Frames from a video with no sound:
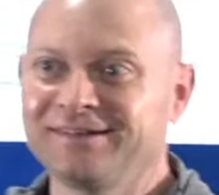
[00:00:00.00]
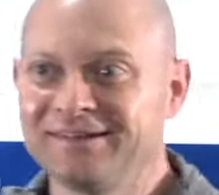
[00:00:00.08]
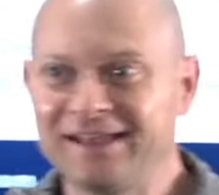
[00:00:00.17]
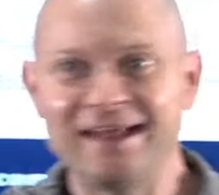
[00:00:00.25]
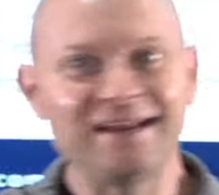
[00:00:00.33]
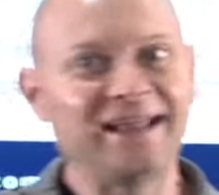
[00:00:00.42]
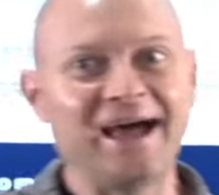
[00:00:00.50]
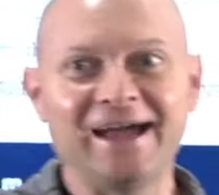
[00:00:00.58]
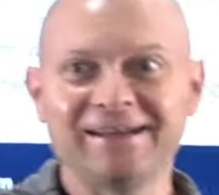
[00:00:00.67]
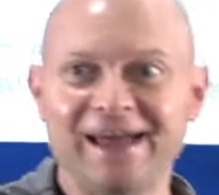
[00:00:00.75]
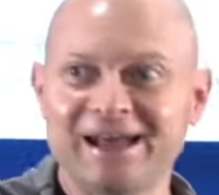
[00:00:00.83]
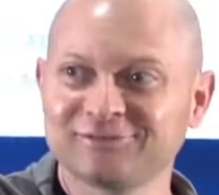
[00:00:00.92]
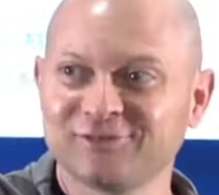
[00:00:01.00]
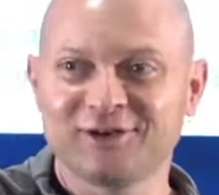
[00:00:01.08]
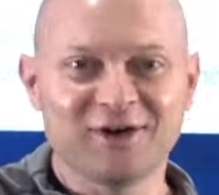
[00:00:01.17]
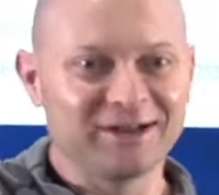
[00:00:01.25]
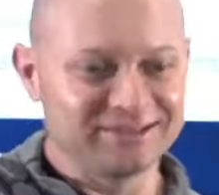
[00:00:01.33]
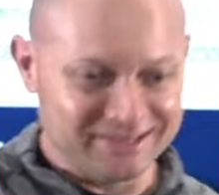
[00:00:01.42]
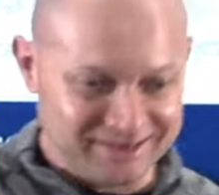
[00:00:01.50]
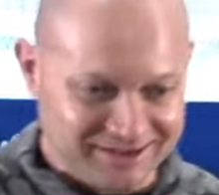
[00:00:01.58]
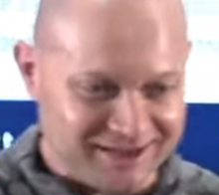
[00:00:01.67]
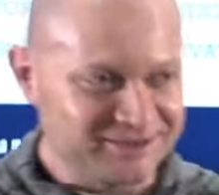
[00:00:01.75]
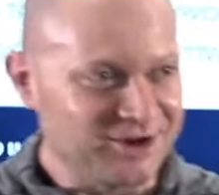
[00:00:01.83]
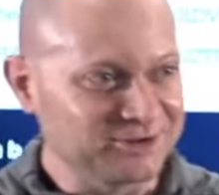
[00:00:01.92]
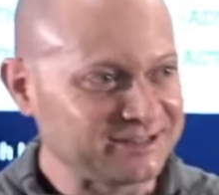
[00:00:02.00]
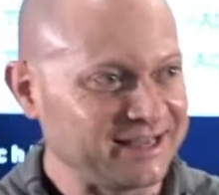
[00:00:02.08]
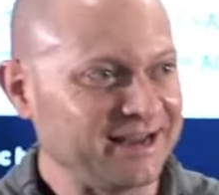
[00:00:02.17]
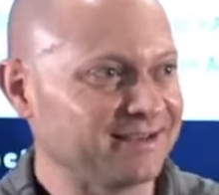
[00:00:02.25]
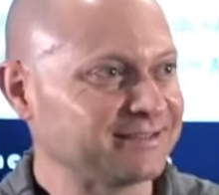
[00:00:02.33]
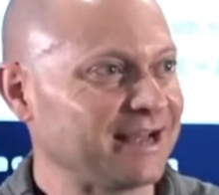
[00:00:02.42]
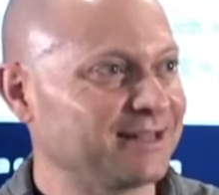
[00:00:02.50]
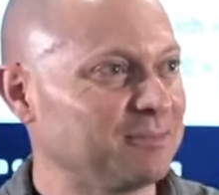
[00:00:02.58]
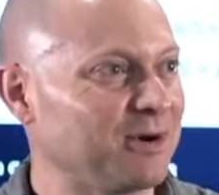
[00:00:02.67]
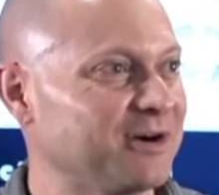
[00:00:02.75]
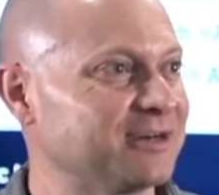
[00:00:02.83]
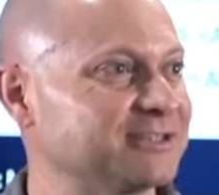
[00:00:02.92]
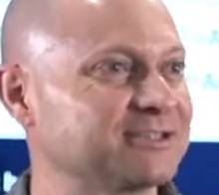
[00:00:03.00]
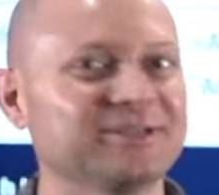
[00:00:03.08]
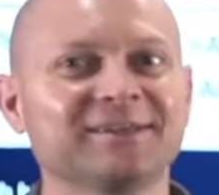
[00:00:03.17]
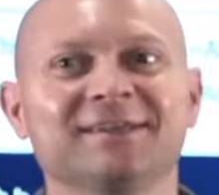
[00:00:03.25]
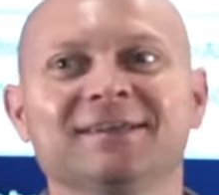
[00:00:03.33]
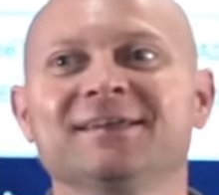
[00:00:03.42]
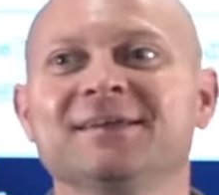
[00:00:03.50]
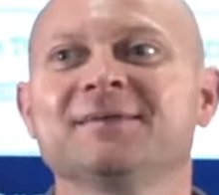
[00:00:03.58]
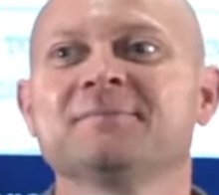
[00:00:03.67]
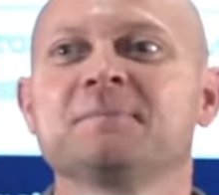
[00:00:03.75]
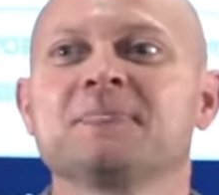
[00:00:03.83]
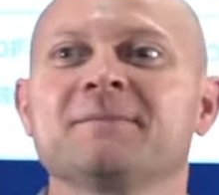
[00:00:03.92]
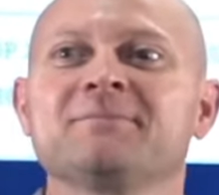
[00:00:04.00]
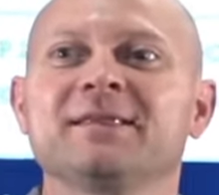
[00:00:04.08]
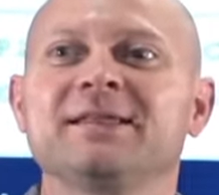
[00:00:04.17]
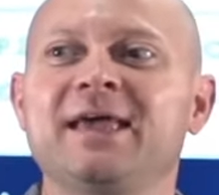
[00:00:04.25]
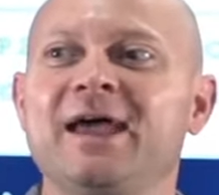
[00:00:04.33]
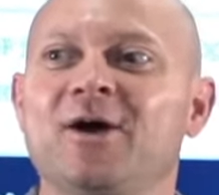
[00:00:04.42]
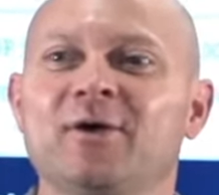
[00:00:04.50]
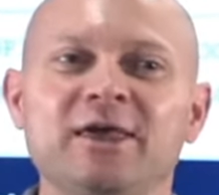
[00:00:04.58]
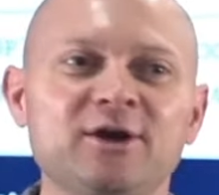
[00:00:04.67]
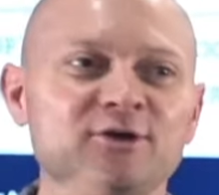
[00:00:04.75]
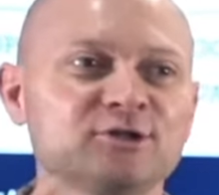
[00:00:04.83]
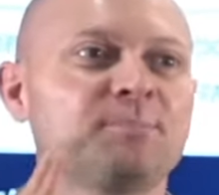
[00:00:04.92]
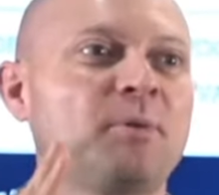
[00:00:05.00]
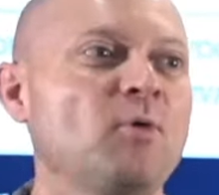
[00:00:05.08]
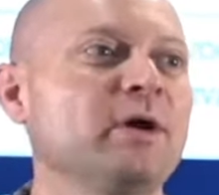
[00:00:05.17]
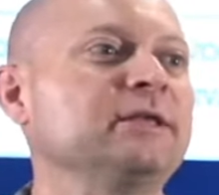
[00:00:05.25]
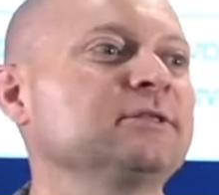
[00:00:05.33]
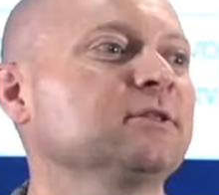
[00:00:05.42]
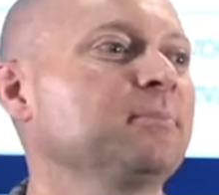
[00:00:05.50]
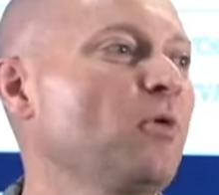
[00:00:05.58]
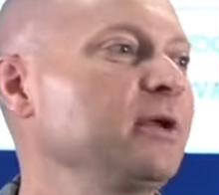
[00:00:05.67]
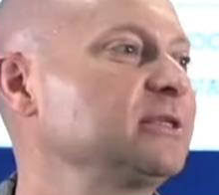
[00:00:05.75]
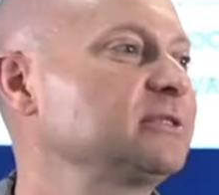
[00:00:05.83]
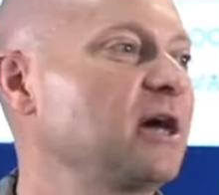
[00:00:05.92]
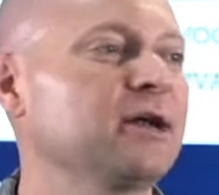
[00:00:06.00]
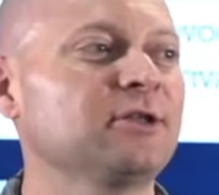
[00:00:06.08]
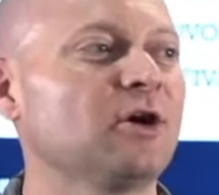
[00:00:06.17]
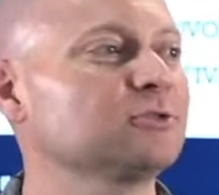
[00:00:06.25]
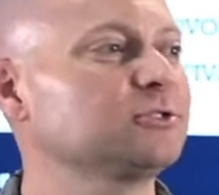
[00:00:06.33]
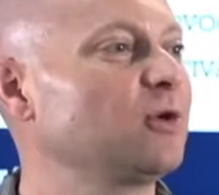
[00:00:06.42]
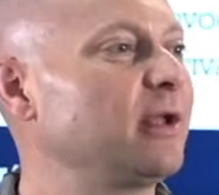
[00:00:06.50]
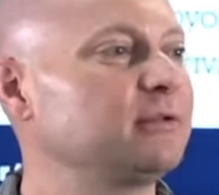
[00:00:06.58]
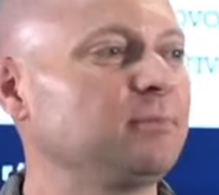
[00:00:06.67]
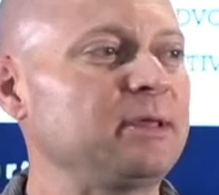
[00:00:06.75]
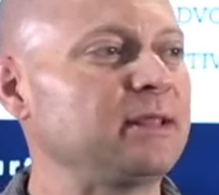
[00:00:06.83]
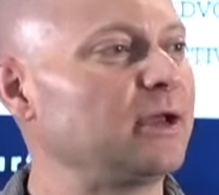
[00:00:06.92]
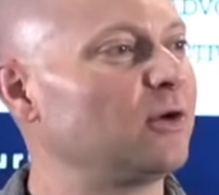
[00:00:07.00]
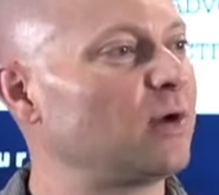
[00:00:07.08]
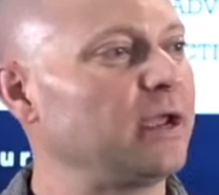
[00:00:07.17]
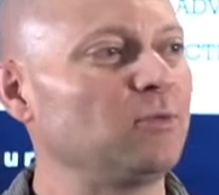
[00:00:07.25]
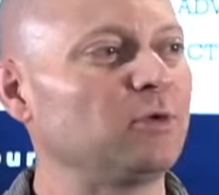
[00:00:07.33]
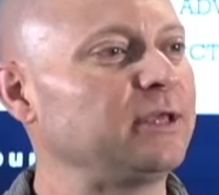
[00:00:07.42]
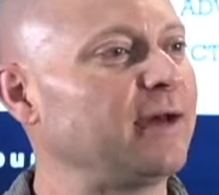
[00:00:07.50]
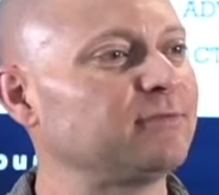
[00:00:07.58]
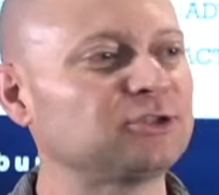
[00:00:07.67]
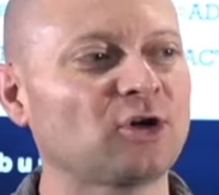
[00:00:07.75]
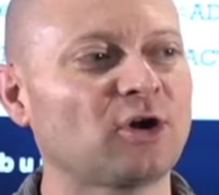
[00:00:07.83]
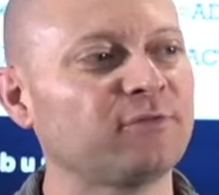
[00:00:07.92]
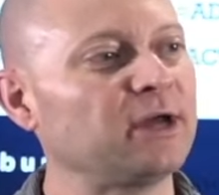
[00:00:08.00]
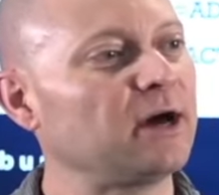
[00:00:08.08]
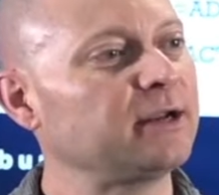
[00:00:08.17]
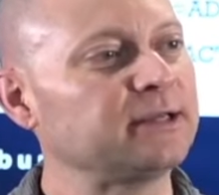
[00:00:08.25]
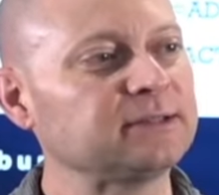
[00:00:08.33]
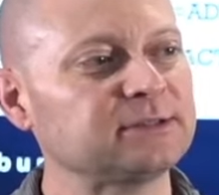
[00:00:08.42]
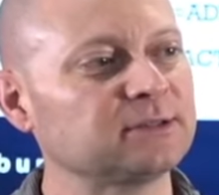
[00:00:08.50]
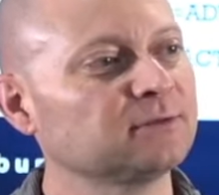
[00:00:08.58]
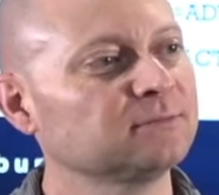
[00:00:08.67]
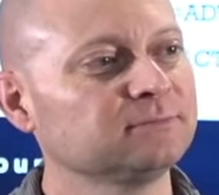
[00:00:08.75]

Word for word: late at night, Nashville, go out to get a little hot dog stand outside the bars. Now, here's the point. The point is the hot dogs don't have to be that great when you have a starving audience.